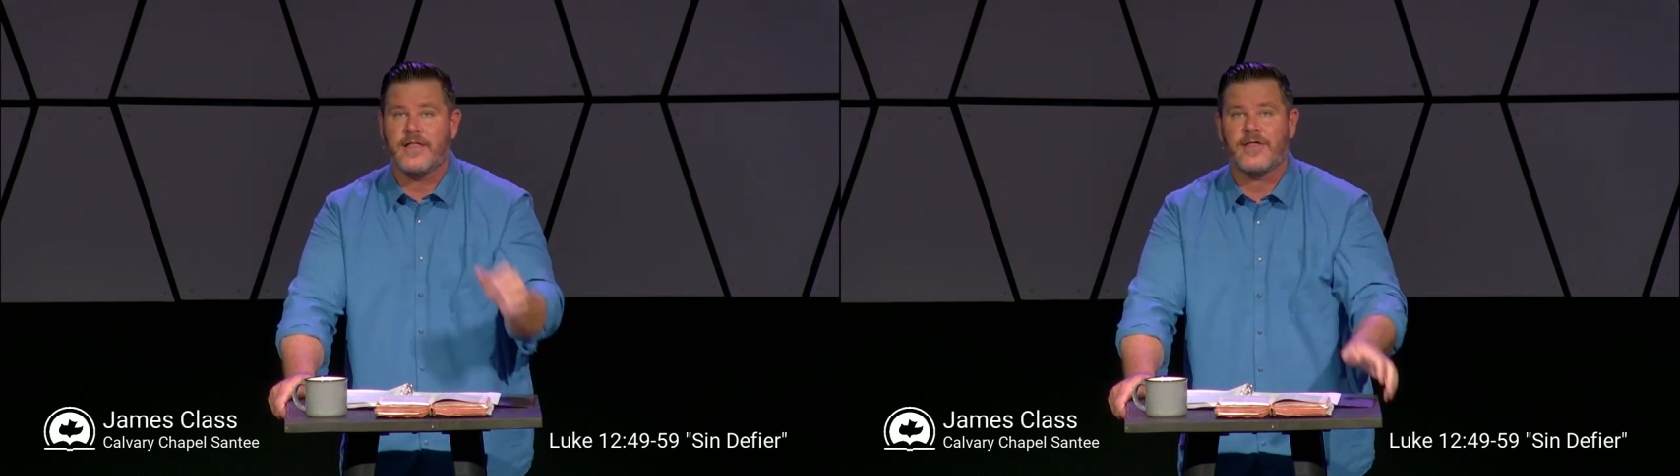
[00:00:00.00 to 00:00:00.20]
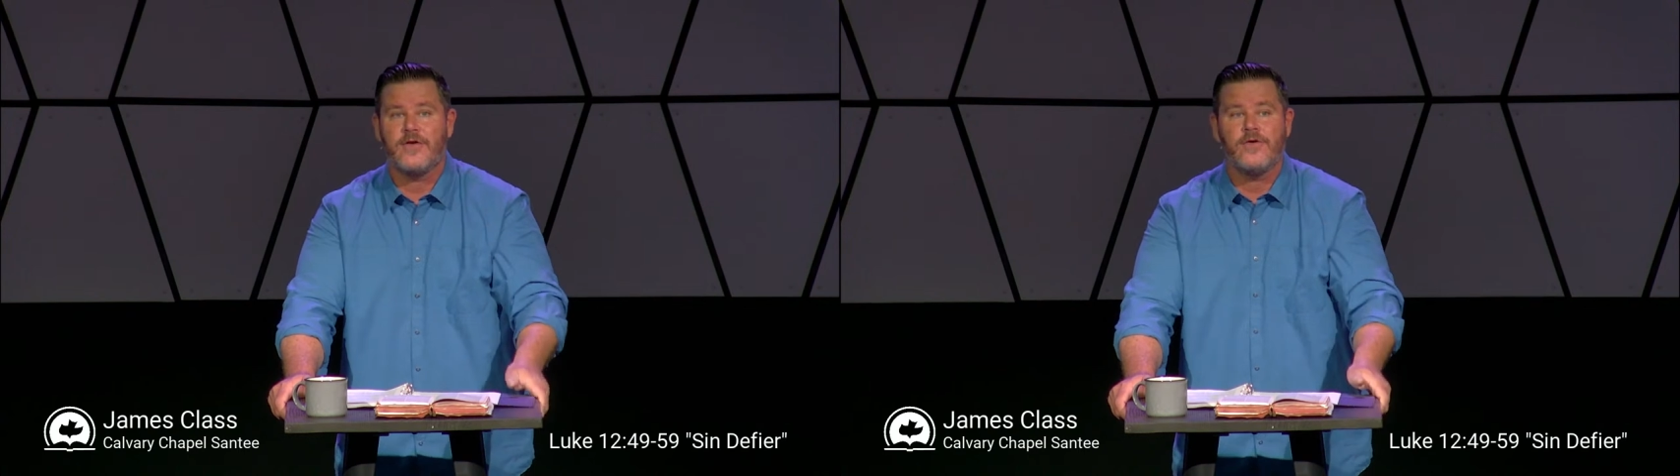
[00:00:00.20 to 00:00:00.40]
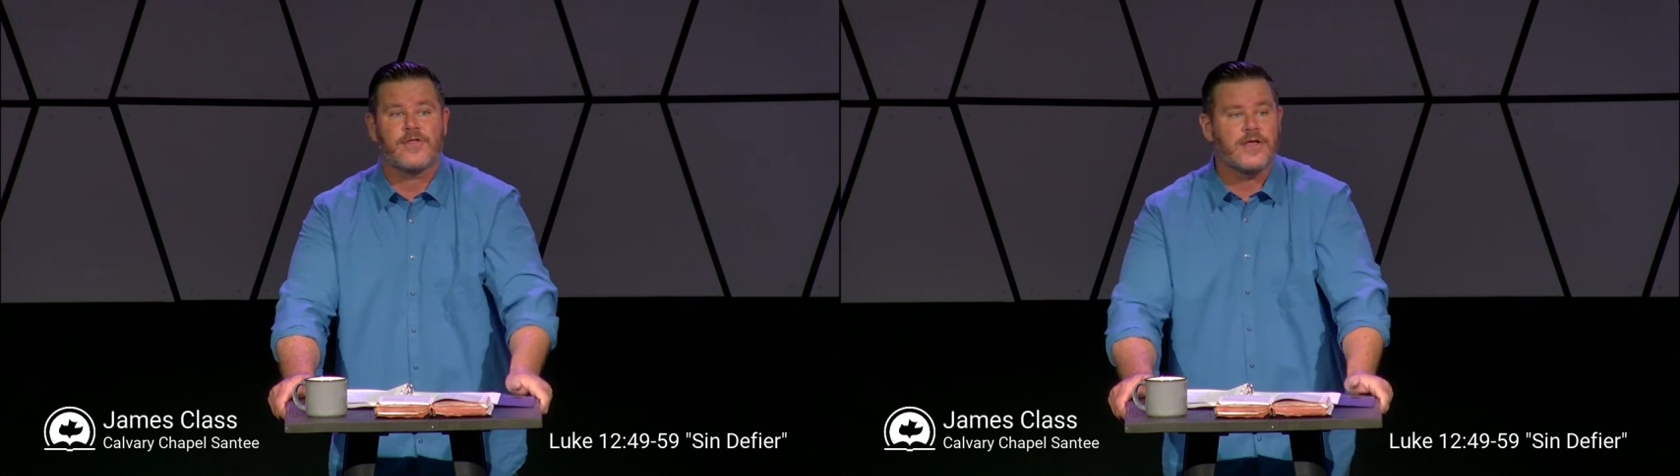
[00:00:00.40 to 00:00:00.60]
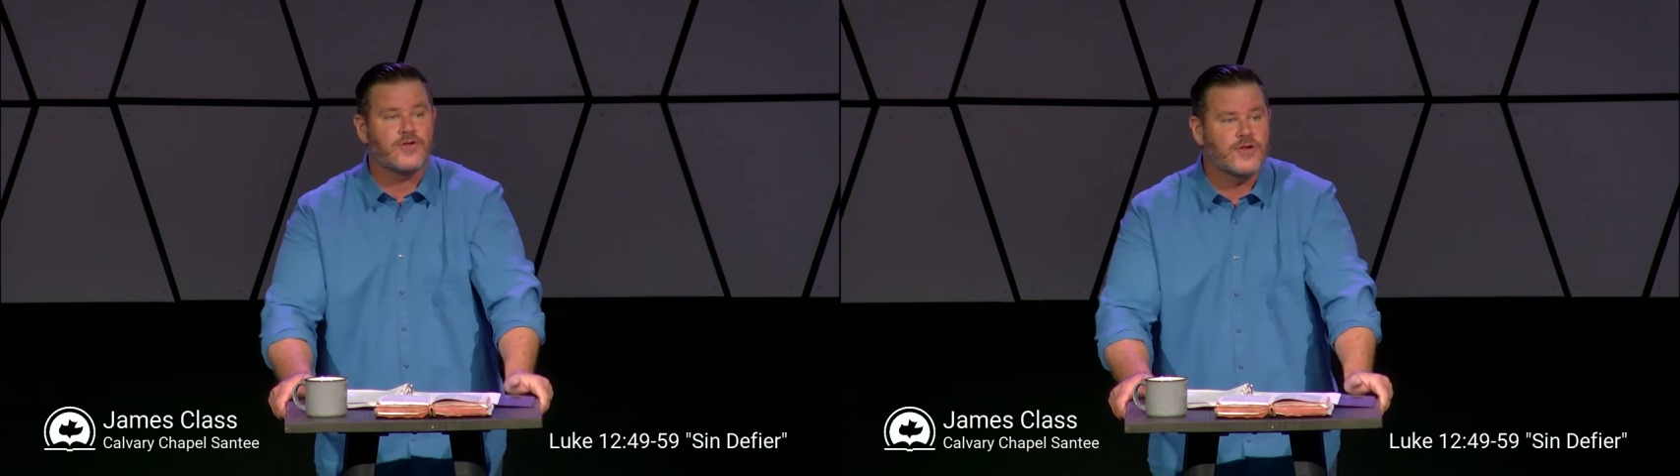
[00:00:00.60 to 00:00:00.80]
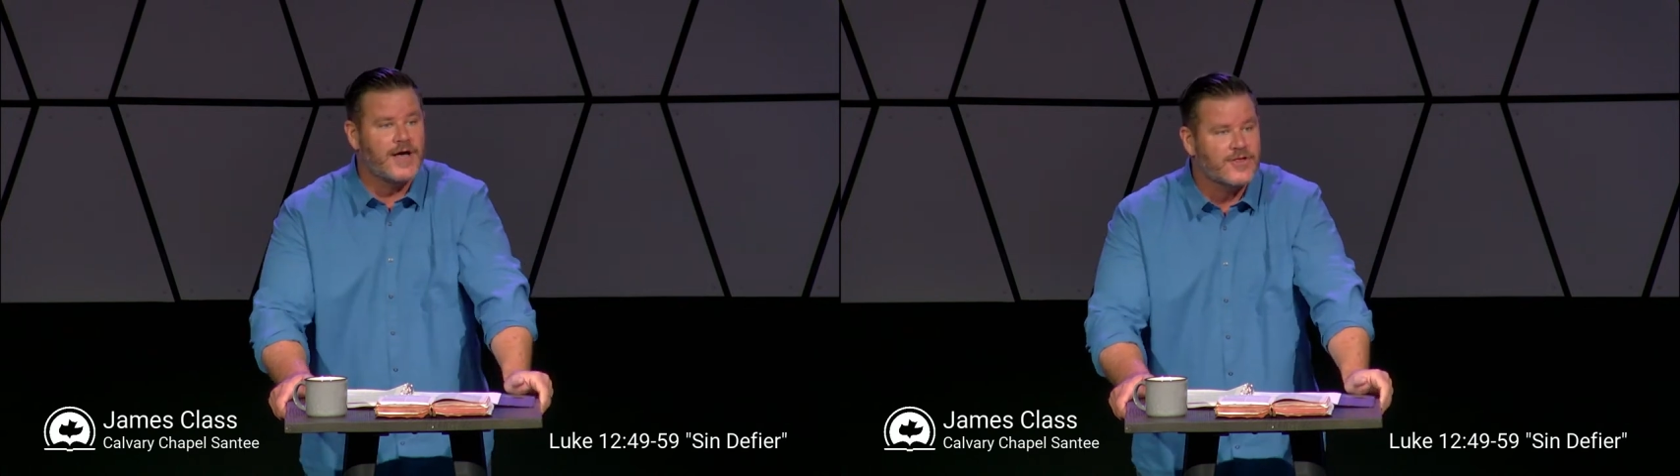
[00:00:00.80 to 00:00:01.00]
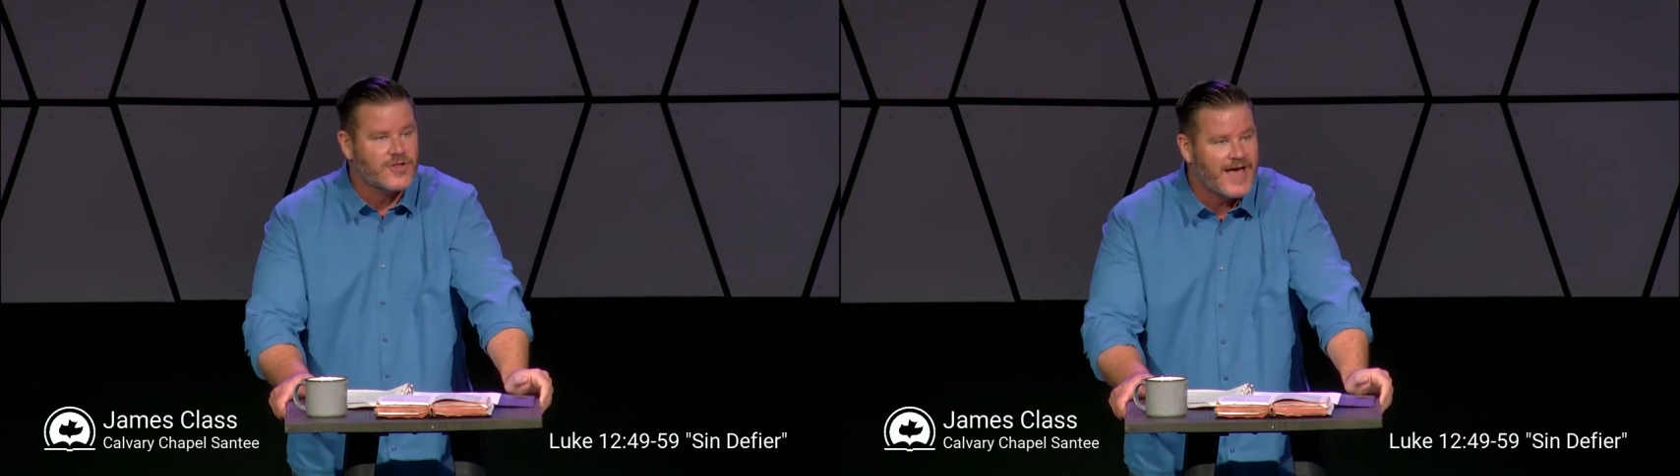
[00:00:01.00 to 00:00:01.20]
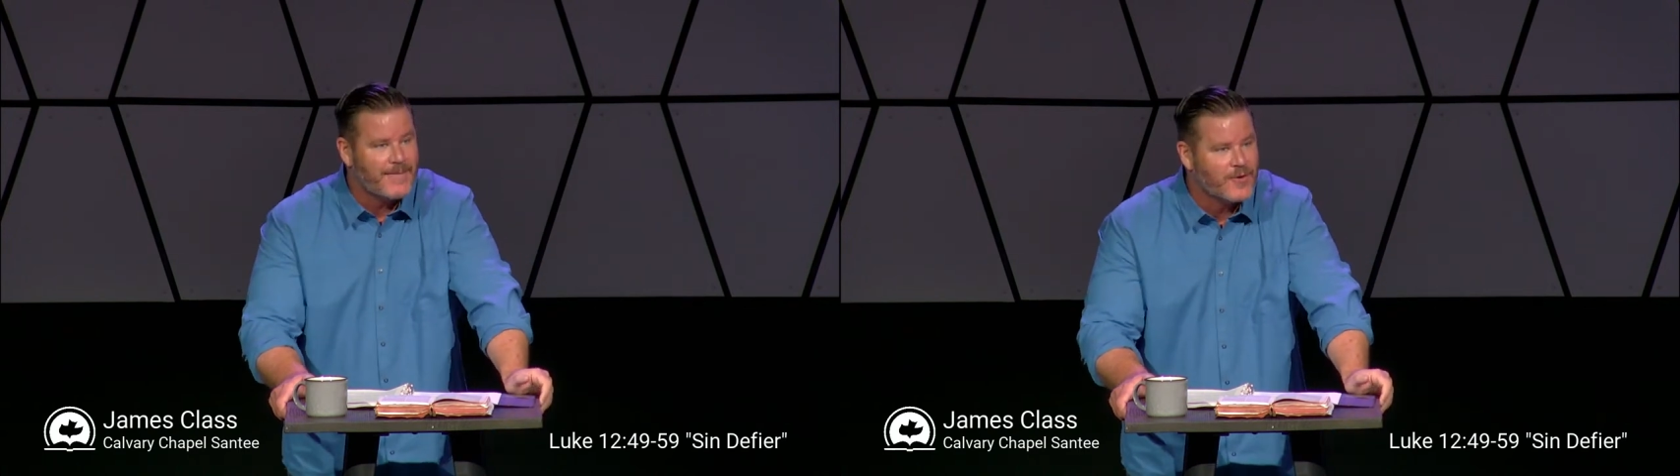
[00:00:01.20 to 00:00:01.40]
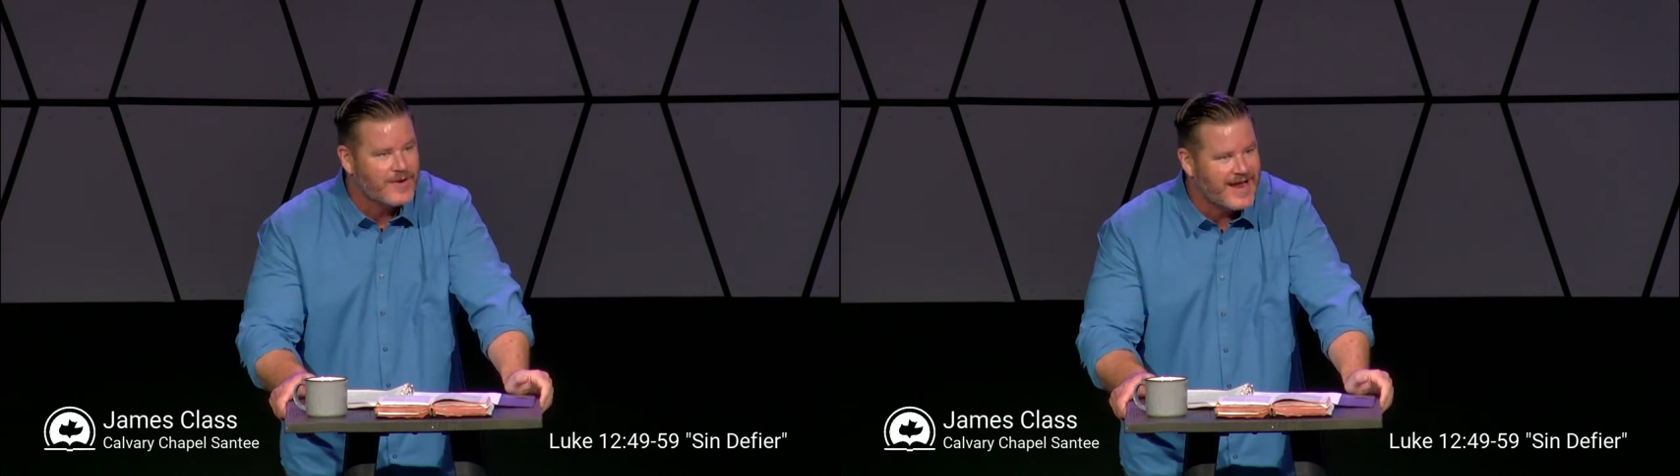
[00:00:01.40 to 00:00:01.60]
that's used in John
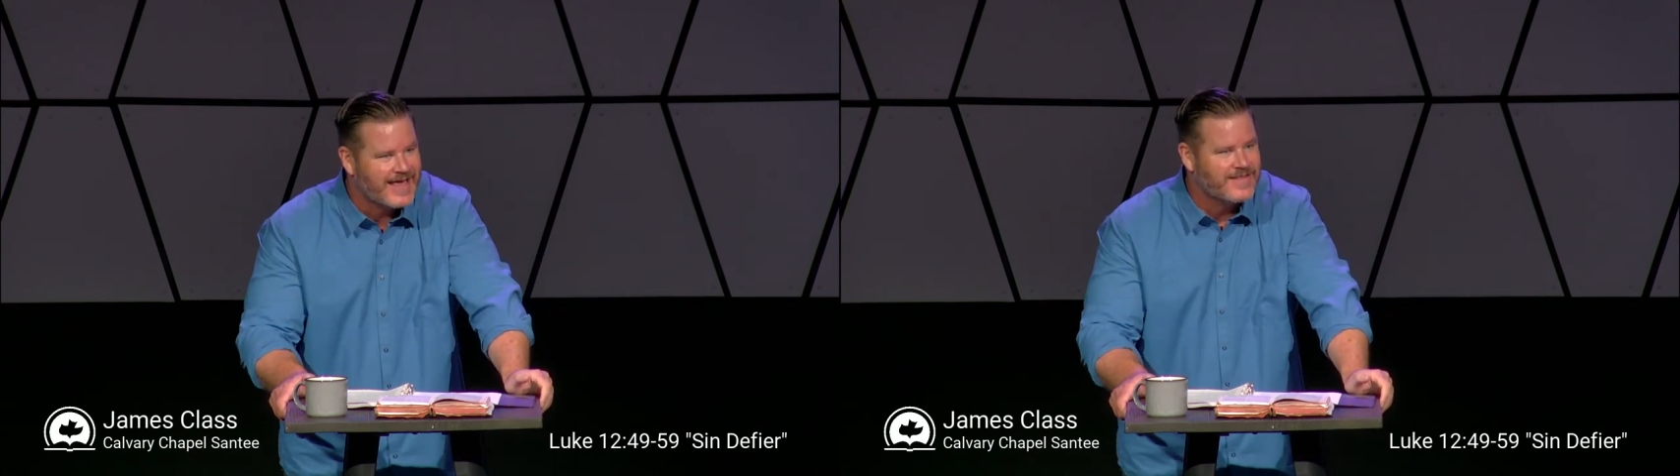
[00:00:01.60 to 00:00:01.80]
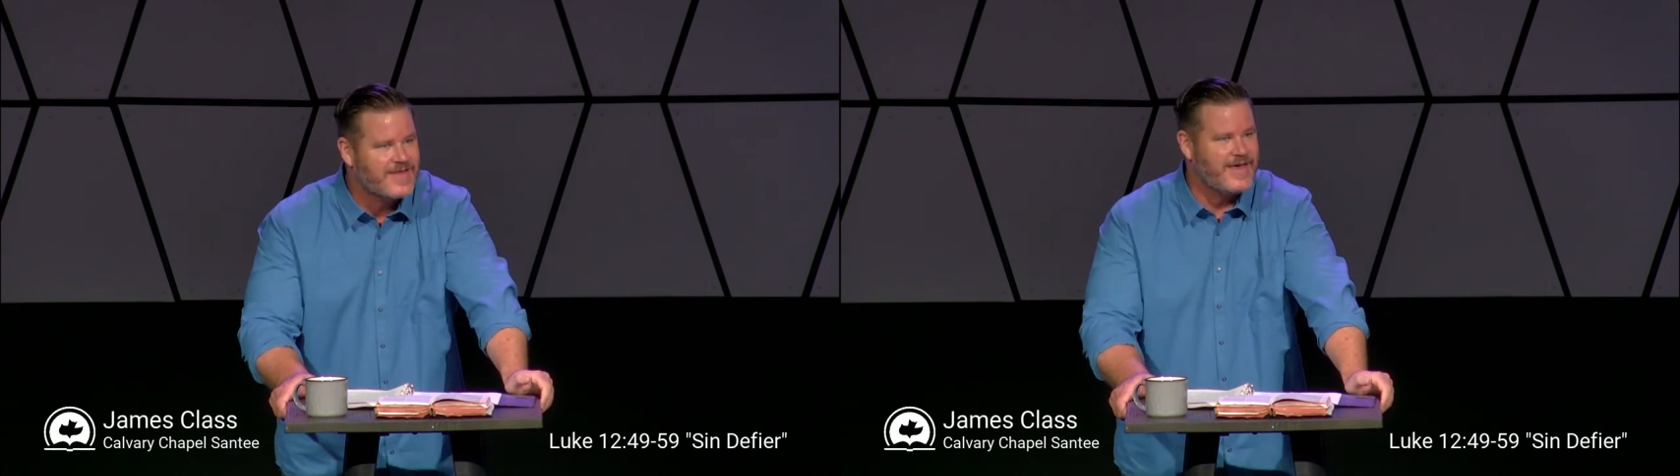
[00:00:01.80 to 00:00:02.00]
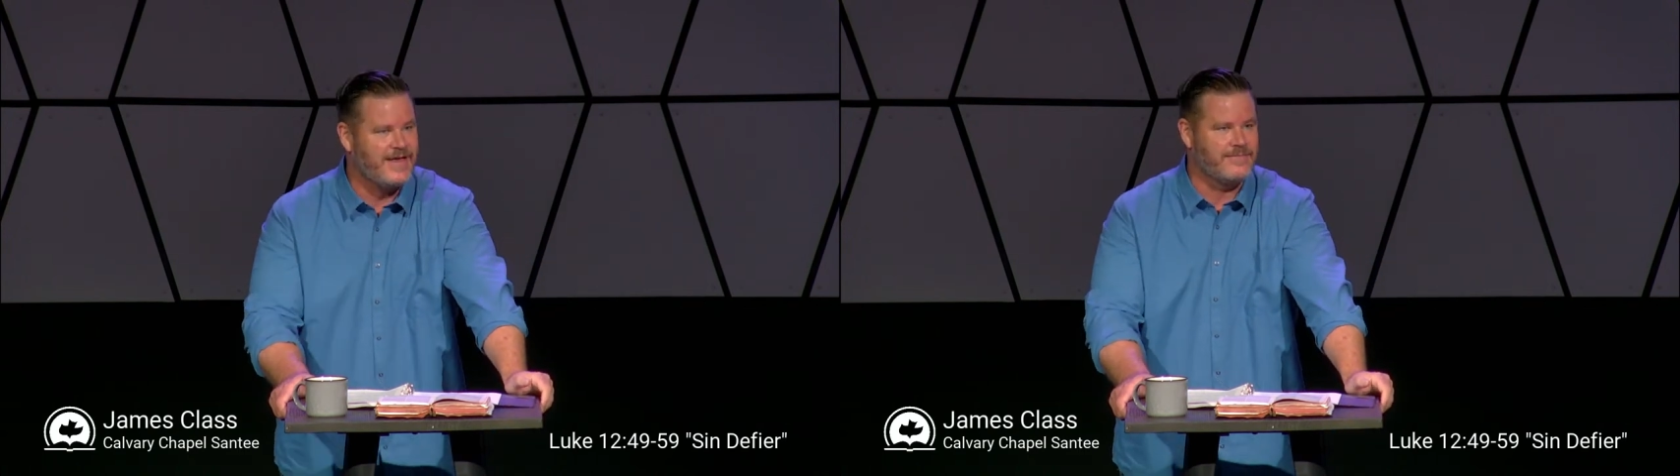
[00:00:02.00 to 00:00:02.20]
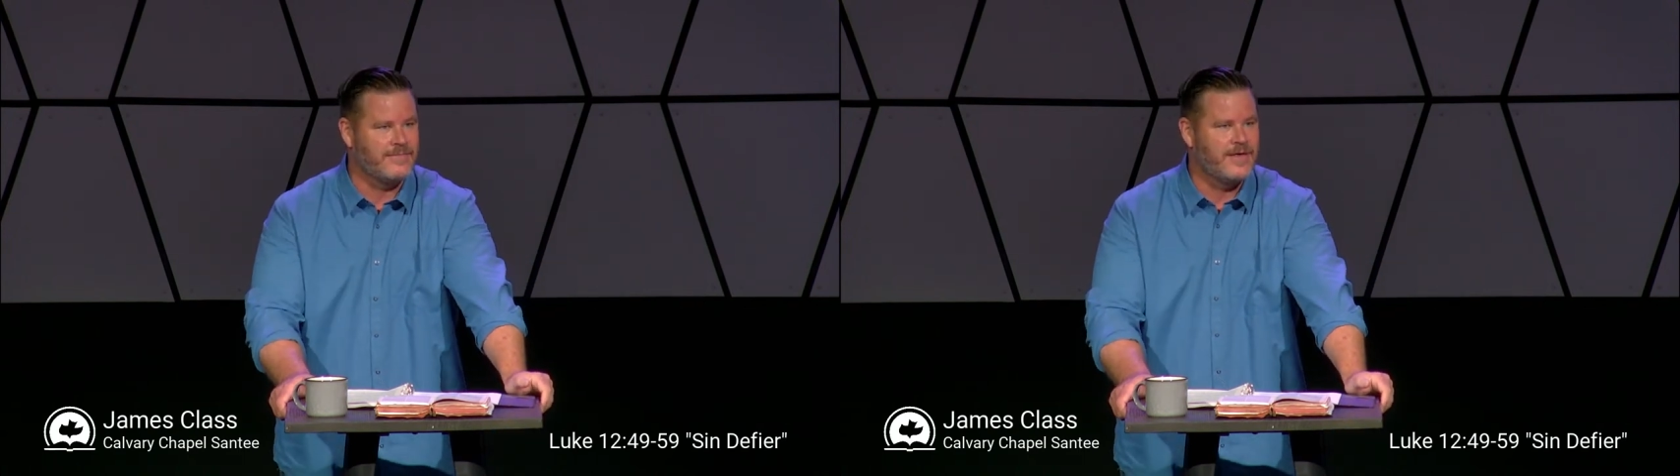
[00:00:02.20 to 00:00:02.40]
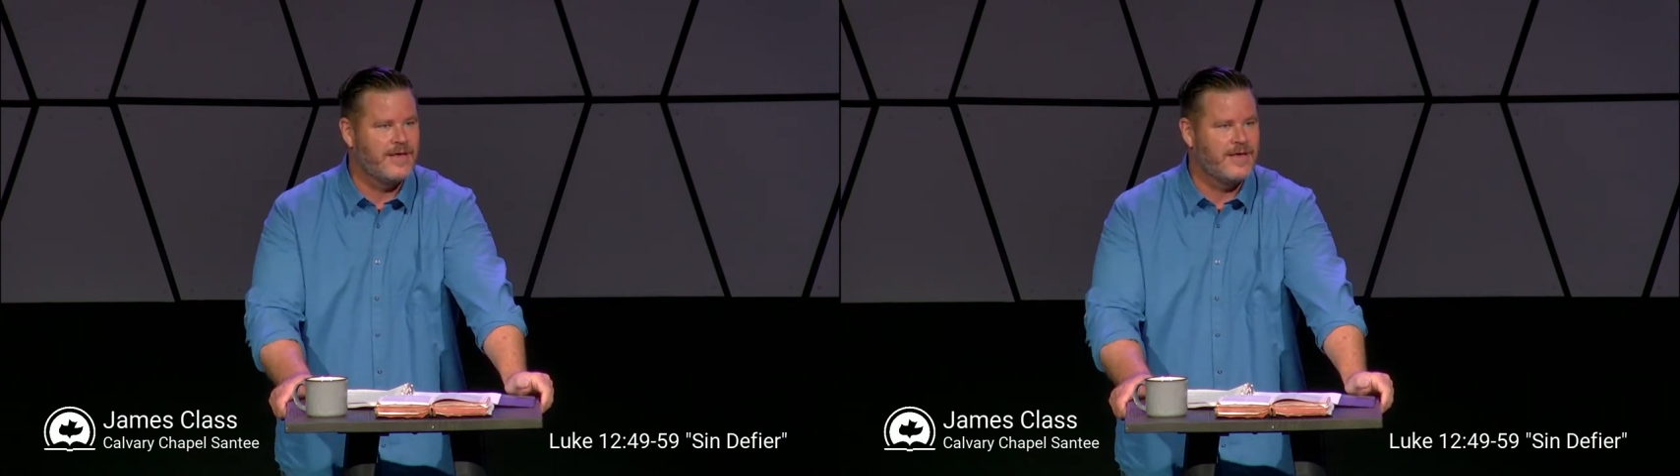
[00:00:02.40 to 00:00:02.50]
chapter 19.